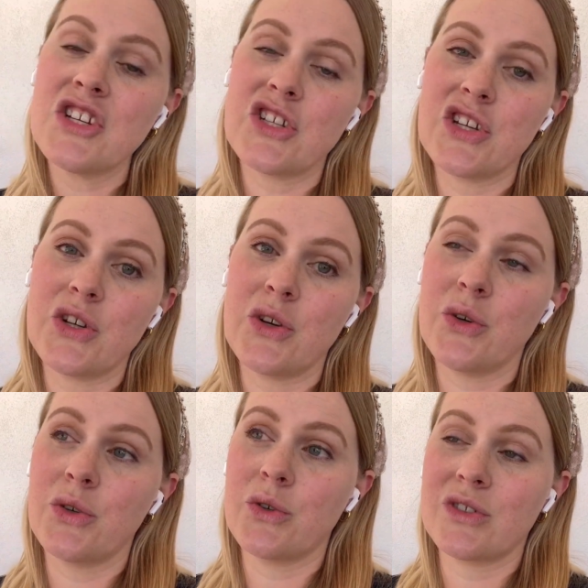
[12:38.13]
Do
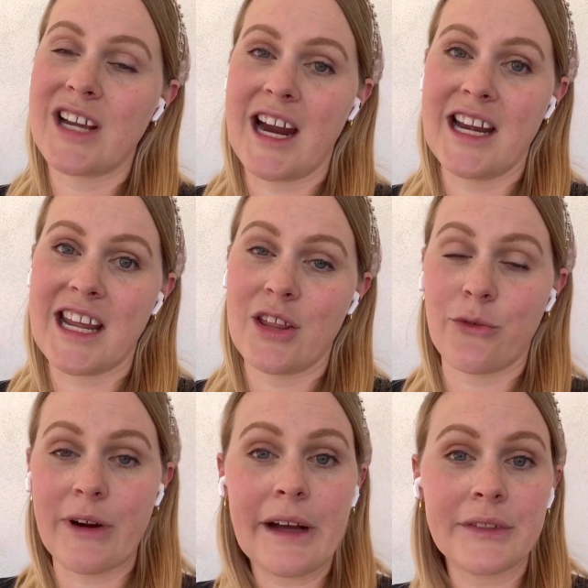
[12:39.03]
you tidy
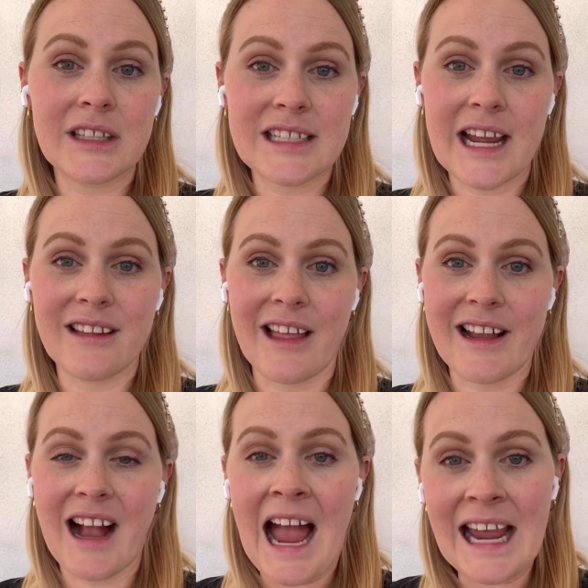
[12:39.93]
throughout the day
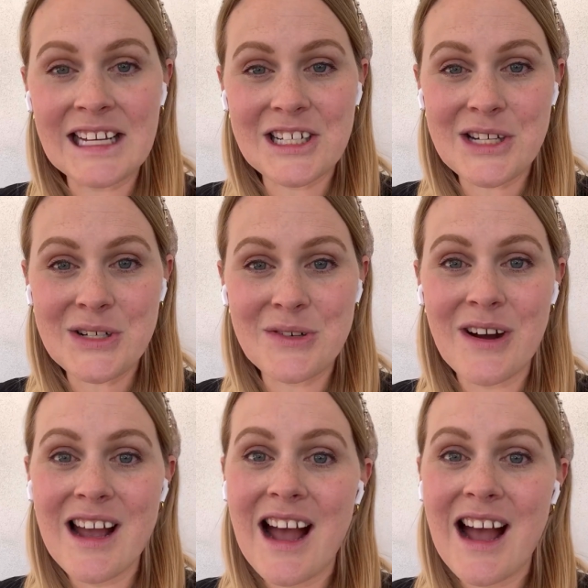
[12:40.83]
like I do?